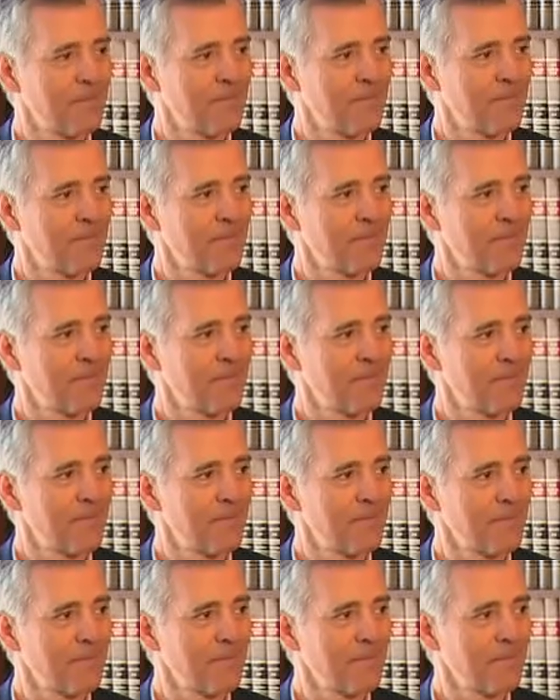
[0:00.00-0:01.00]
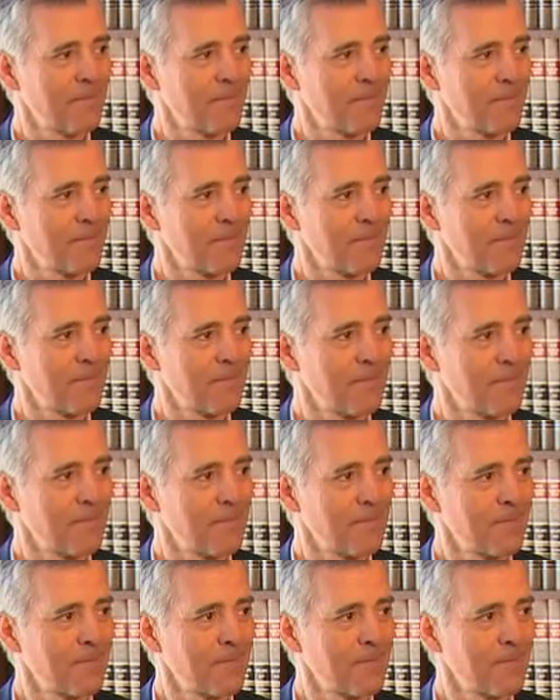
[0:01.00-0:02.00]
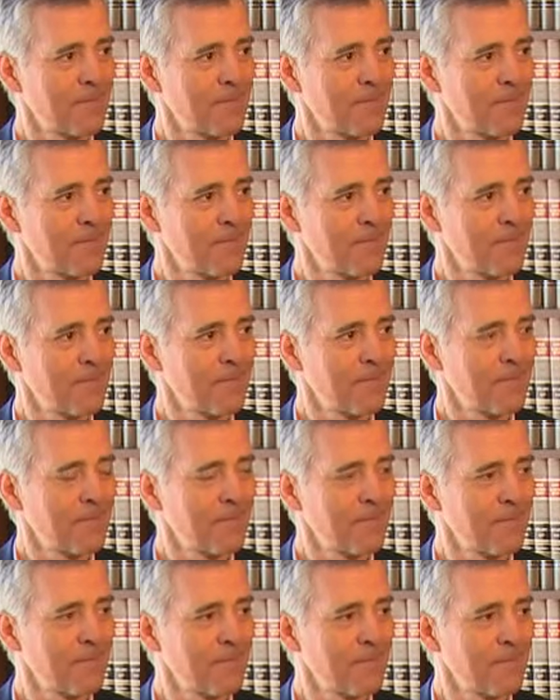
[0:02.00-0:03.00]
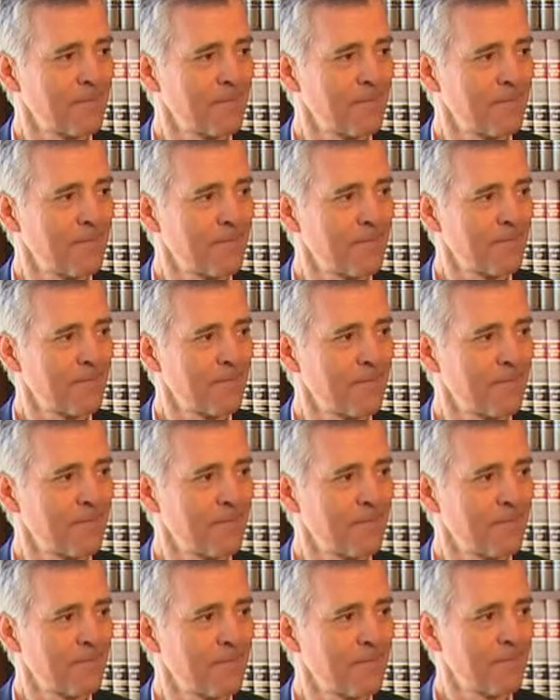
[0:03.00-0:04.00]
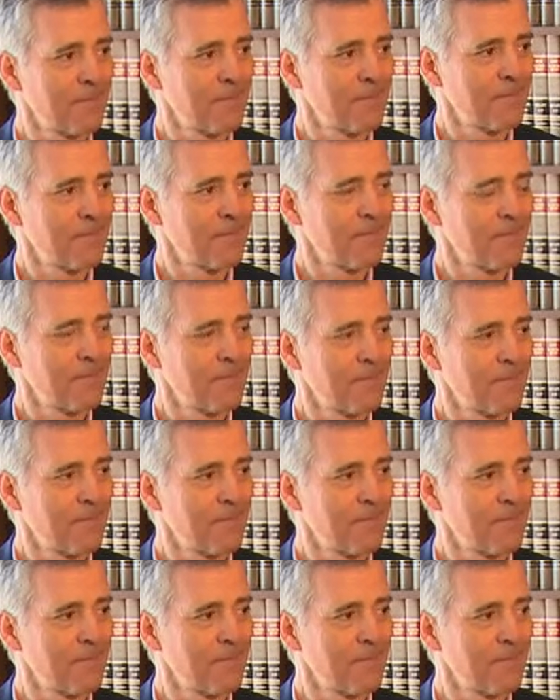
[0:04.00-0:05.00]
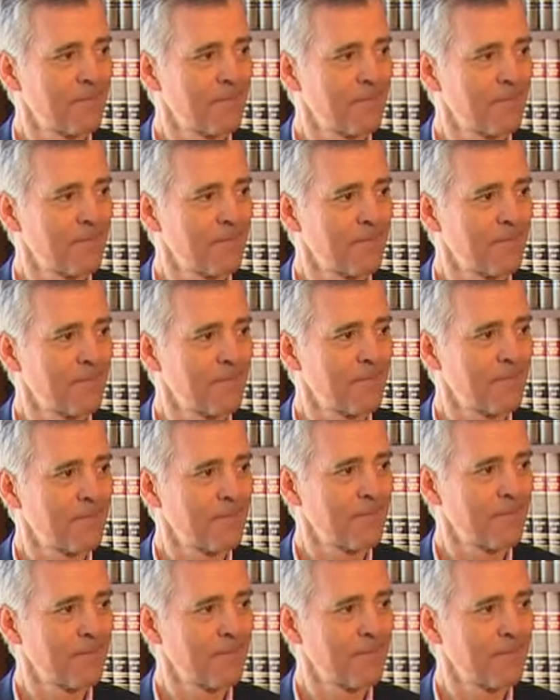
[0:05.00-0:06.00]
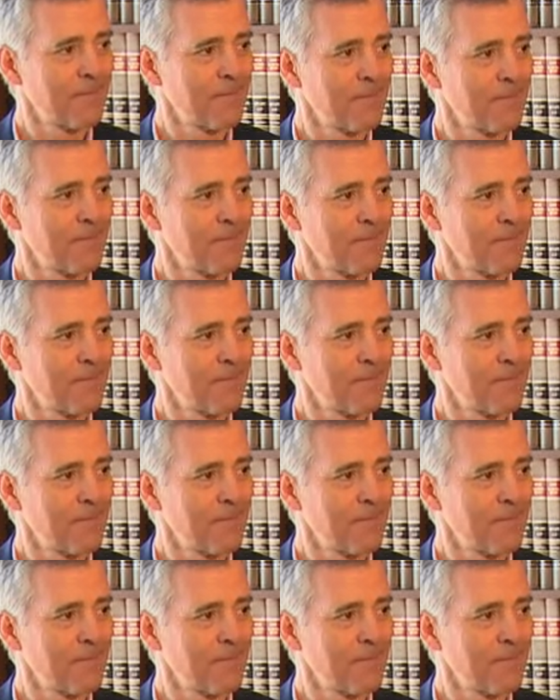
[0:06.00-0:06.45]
No words are spoken by the person on screen.